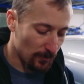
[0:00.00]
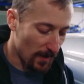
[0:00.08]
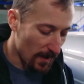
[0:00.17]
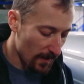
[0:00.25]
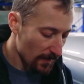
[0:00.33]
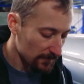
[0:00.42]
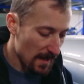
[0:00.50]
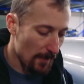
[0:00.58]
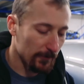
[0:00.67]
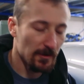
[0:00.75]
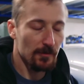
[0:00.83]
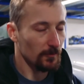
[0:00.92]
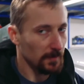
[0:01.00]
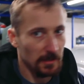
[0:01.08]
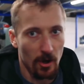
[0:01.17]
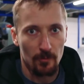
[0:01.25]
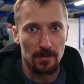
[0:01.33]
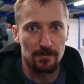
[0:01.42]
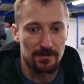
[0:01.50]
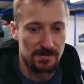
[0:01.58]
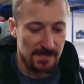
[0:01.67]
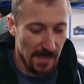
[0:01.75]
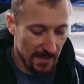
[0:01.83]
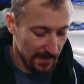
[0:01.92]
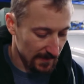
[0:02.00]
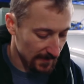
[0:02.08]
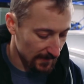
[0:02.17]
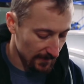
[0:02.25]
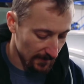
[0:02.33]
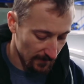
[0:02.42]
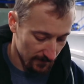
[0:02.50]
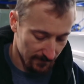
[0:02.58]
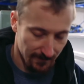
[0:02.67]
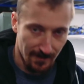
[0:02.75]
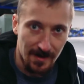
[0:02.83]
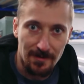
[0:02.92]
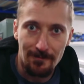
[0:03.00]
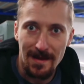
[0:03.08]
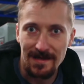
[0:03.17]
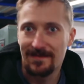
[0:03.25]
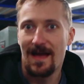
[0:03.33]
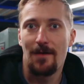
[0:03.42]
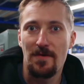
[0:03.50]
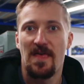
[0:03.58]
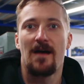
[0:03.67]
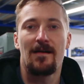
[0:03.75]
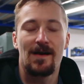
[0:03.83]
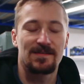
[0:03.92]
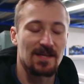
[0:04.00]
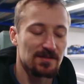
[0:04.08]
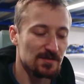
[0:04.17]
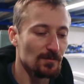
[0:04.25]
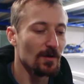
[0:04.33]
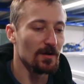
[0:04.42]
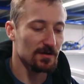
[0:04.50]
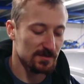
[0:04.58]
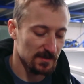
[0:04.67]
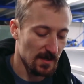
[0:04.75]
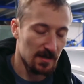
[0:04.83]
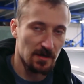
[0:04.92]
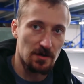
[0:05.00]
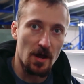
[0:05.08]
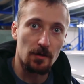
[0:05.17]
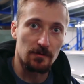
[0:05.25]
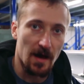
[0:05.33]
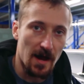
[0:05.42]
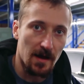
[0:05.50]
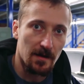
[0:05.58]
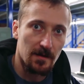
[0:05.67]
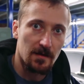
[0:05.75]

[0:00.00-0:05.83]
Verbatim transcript: part. Now I know there'll be a lot of people that say I can make that without Icengineworks and I know that.